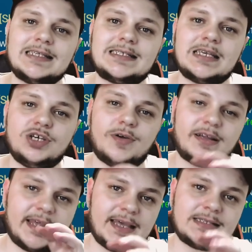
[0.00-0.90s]
You hear
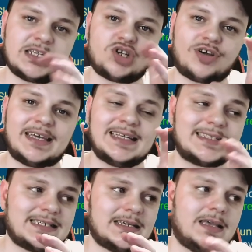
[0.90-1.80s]
that S?
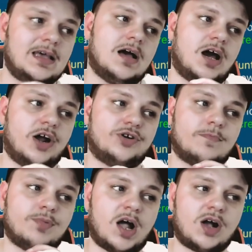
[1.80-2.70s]
Targets under
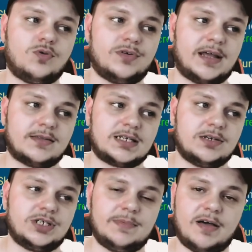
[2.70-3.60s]
block cooldown skill
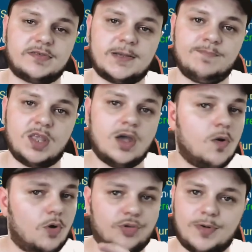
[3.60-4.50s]
debuffs.
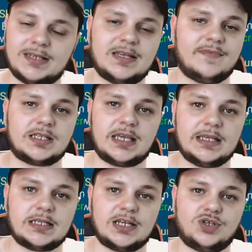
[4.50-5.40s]
Well, the rest of his kit,
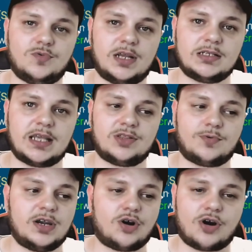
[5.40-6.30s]
his A2 and his
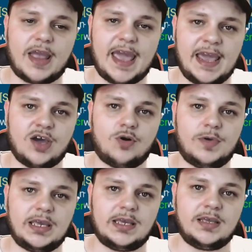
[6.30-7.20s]
A3, are
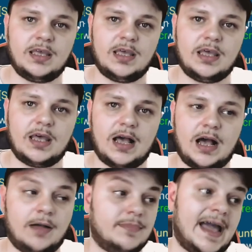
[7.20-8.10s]
AoE,
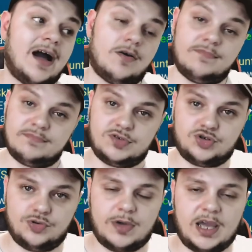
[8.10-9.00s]
now
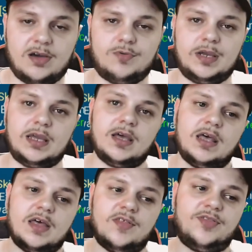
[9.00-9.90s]
true AoE,
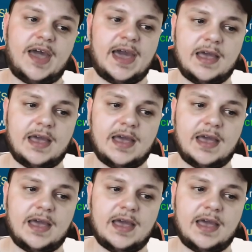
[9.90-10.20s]
that